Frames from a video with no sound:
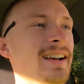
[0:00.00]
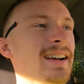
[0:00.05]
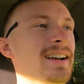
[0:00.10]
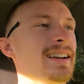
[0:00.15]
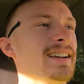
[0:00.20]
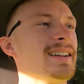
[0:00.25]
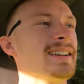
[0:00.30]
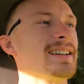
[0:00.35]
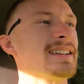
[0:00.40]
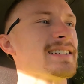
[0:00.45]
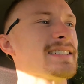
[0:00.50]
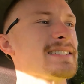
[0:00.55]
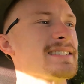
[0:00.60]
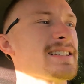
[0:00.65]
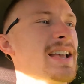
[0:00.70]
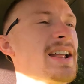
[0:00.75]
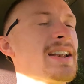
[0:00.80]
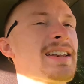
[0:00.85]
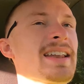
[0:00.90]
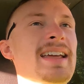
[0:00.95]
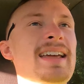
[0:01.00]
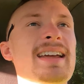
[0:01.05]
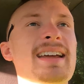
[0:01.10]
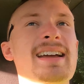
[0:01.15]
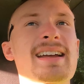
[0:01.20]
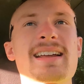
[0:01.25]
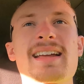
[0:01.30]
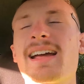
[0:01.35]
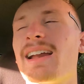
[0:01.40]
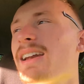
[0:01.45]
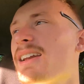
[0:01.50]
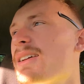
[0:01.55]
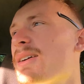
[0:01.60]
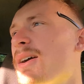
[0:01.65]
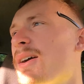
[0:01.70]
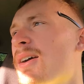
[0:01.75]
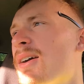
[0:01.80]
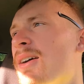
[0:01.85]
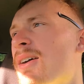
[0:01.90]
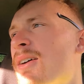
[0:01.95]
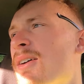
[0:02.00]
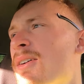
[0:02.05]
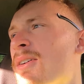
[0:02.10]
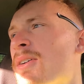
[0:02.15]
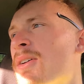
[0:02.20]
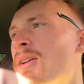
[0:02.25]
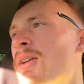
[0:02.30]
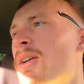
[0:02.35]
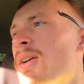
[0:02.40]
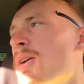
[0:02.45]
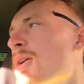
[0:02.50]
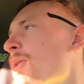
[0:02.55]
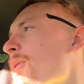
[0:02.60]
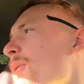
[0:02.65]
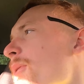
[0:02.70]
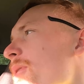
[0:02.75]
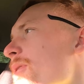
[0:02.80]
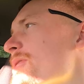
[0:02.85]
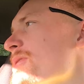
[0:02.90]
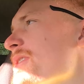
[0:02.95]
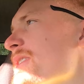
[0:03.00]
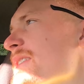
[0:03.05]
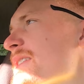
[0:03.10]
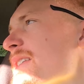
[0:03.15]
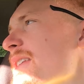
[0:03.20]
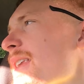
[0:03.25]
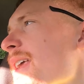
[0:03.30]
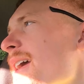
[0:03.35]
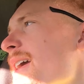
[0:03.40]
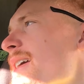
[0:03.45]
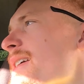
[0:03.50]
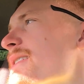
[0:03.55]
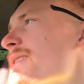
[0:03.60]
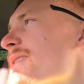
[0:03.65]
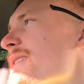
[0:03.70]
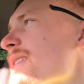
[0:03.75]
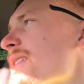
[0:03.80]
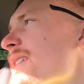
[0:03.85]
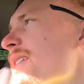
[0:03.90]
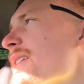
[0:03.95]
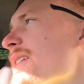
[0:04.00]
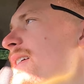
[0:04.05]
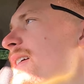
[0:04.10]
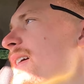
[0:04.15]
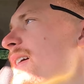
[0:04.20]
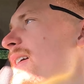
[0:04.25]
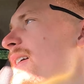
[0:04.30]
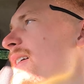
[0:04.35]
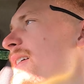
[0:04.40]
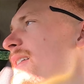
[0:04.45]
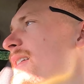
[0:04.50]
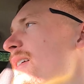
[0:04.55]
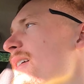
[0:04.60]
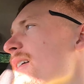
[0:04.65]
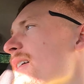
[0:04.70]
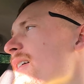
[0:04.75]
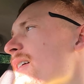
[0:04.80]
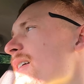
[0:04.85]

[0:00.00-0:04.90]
Uh, Sunday, I kind of, we were just lazy and